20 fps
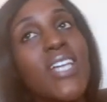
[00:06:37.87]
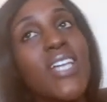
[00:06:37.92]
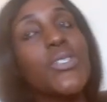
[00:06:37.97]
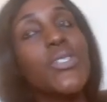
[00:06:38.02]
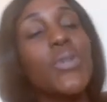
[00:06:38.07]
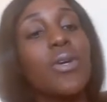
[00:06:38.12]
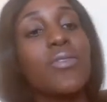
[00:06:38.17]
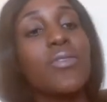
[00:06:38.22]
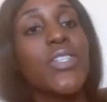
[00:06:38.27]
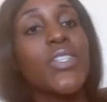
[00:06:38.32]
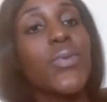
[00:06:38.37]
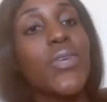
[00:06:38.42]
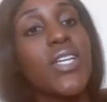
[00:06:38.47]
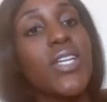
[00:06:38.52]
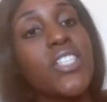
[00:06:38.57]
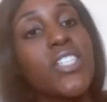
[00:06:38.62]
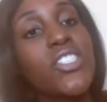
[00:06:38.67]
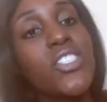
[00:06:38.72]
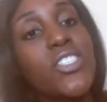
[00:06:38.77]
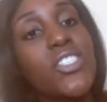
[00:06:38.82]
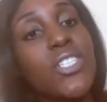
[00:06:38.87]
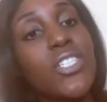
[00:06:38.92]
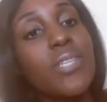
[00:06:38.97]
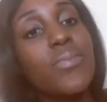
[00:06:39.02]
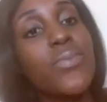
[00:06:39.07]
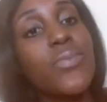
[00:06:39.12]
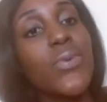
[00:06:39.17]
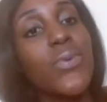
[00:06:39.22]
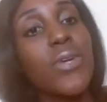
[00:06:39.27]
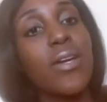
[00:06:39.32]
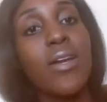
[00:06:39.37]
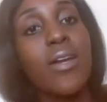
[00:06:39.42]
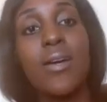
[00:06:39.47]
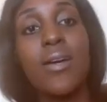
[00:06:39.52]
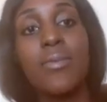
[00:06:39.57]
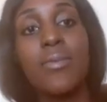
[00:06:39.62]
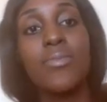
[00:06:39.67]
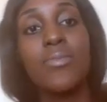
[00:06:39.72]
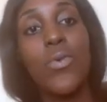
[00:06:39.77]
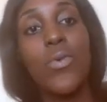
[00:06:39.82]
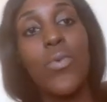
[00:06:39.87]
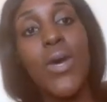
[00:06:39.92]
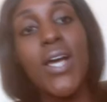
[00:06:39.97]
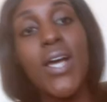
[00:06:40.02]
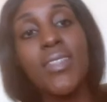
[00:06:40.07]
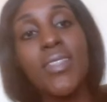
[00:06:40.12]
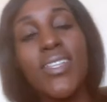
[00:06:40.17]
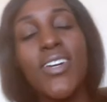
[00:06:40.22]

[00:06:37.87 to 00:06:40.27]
So I've seen relationships where one,